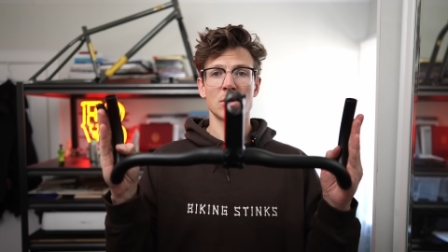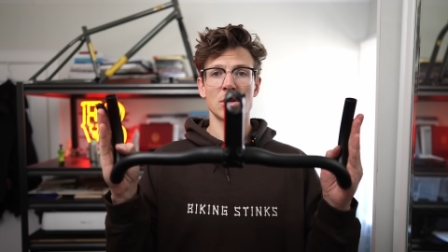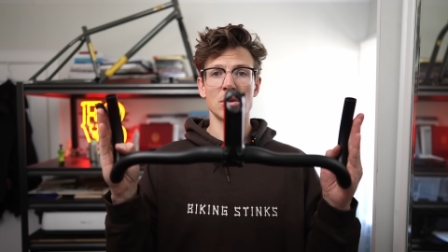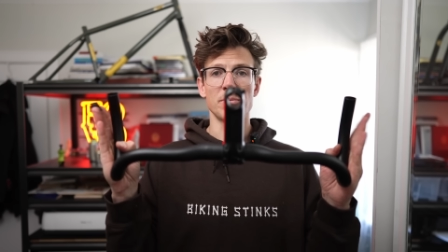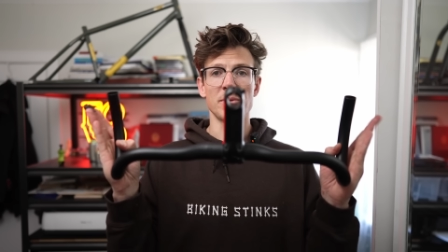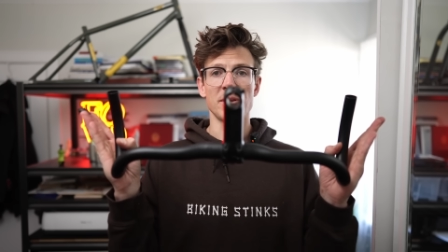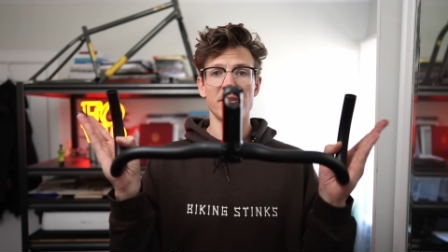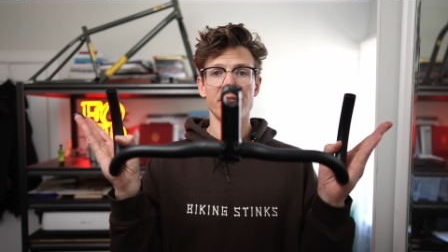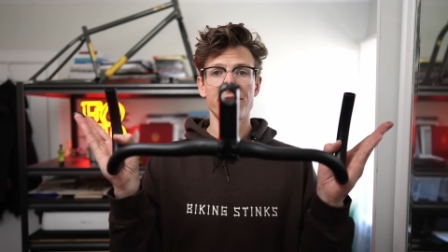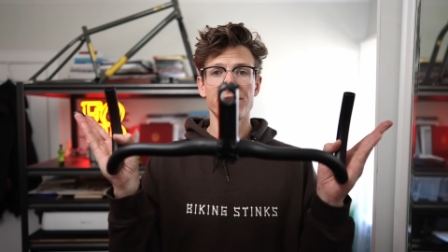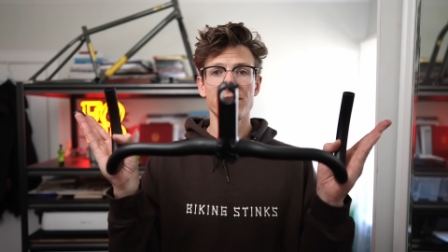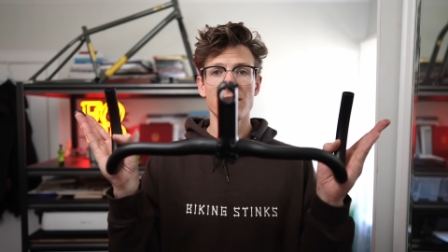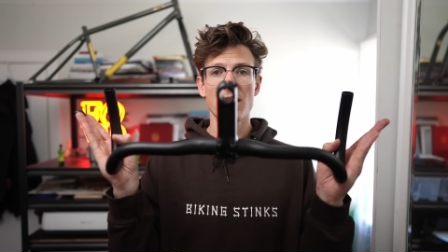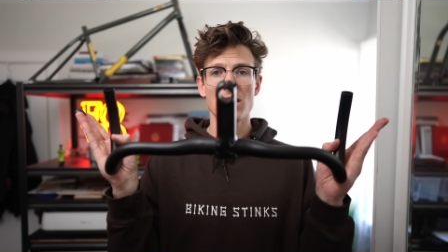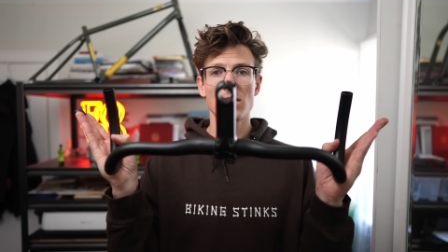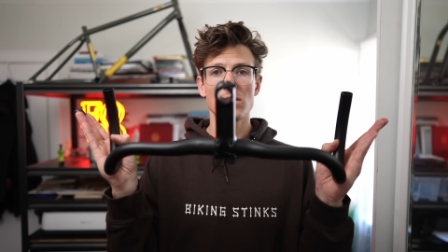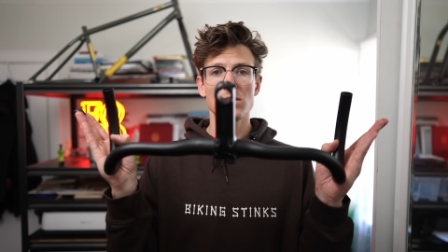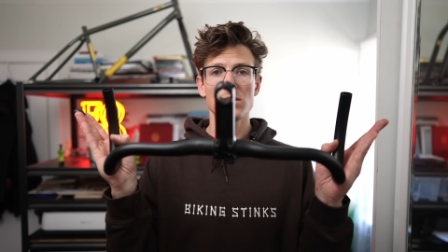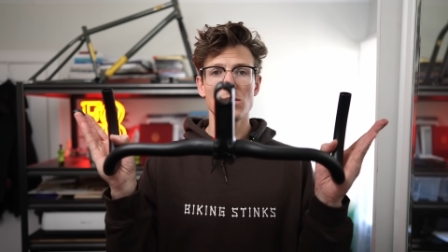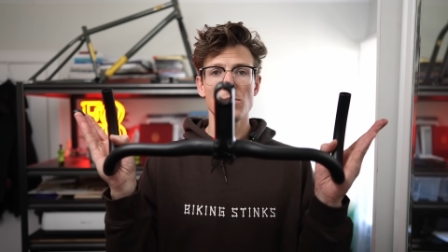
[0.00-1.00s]
could be
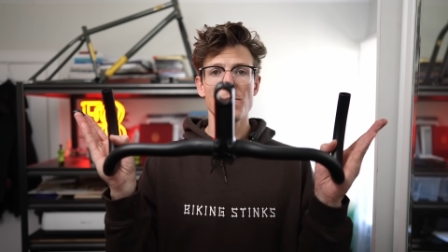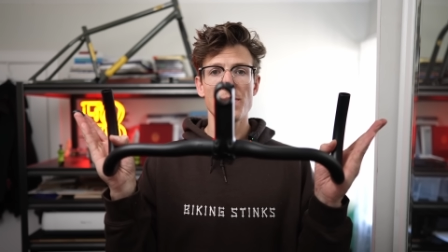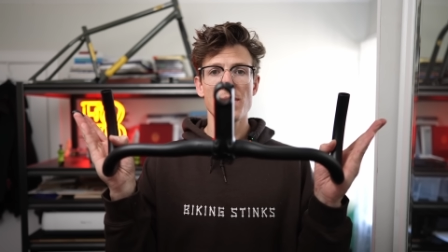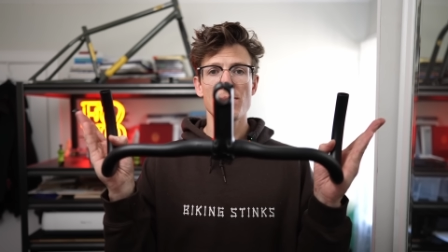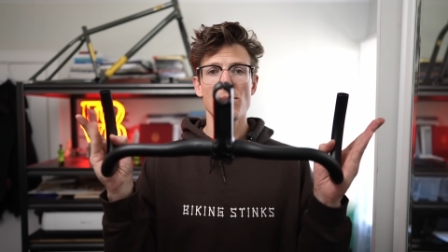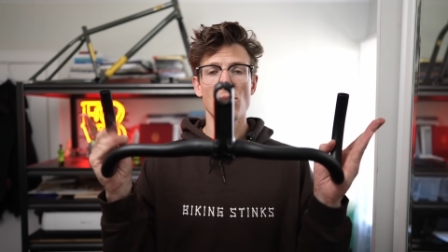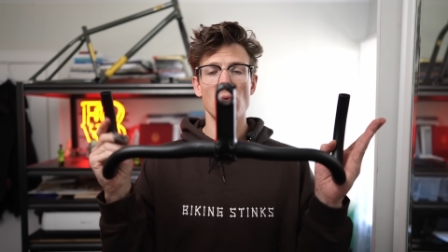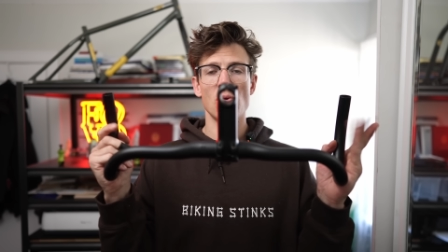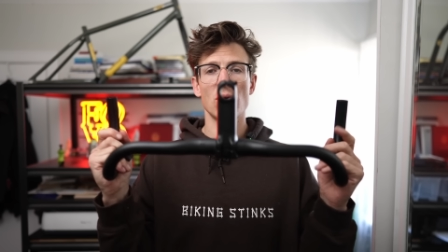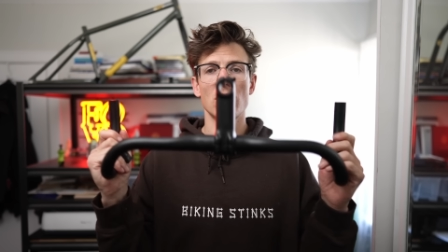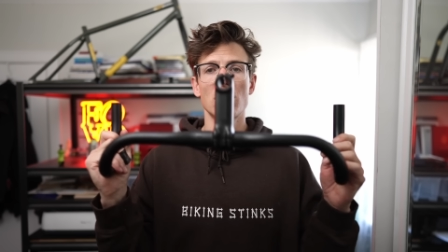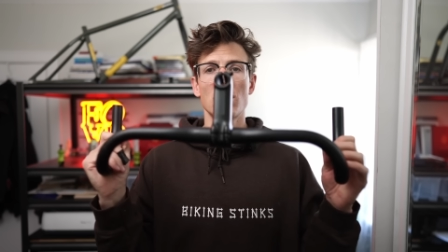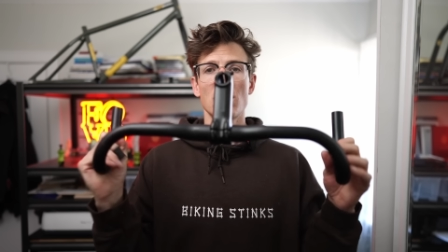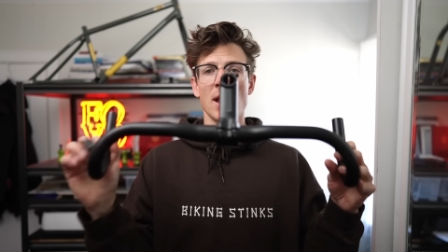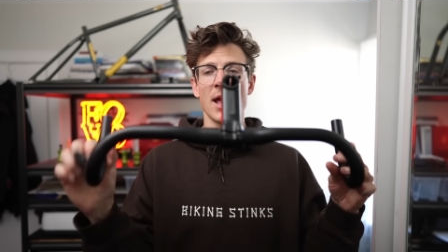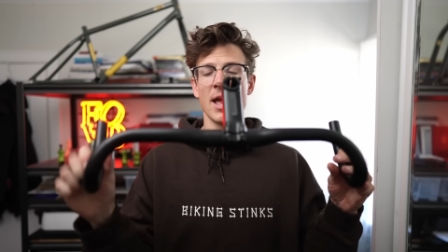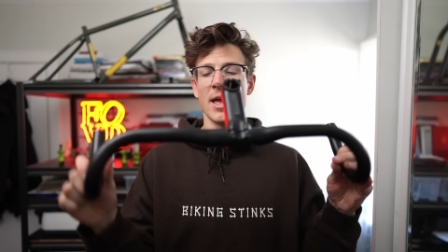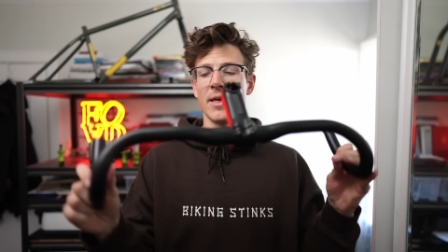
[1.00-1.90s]
flared a little bit more,